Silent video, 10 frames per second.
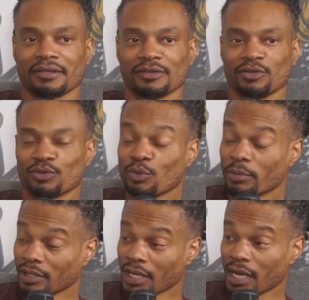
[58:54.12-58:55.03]
you, you want
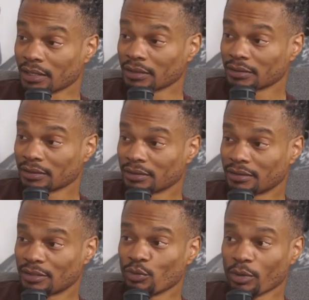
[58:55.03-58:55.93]
me to lie? No,
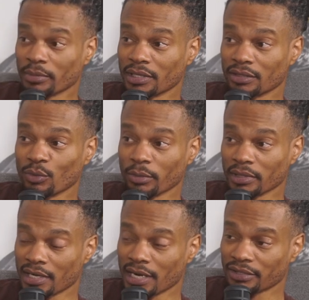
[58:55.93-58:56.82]
I just want me you want me
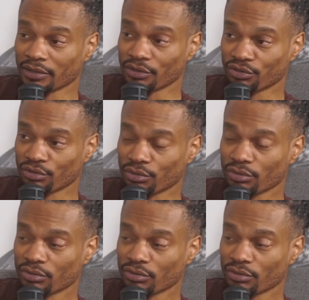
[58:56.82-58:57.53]
to not tell the truth. Would,